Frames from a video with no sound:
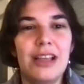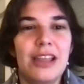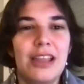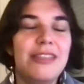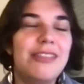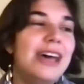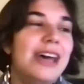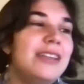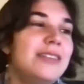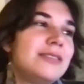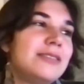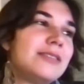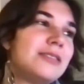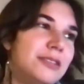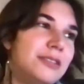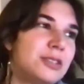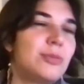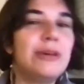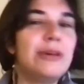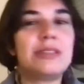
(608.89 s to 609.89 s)
Then
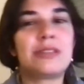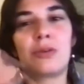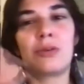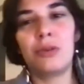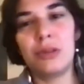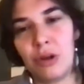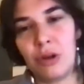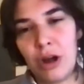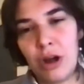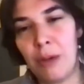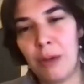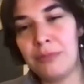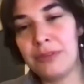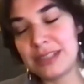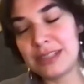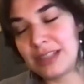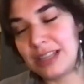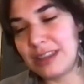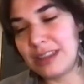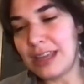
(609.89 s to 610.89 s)
Swiss school, you
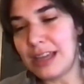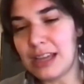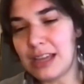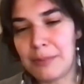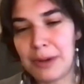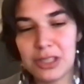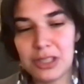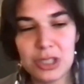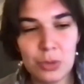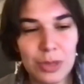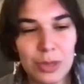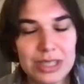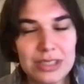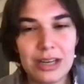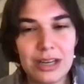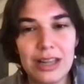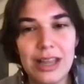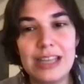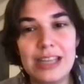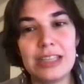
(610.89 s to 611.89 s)
obviously think about
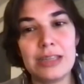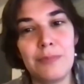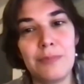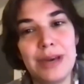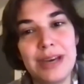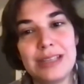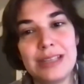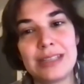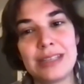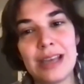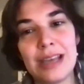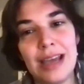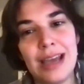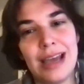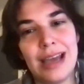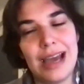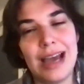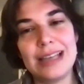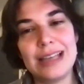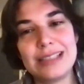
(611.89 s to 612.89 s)
Switzerland, but
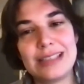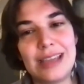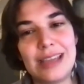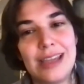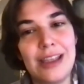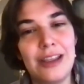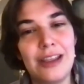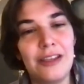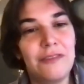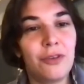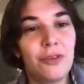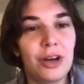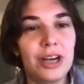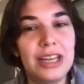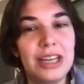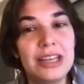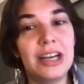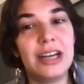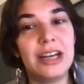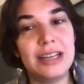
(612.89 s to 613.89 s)
as a
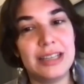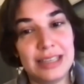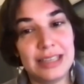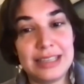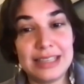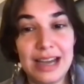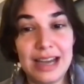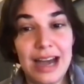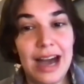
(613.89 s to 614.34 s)
foreigner, ETH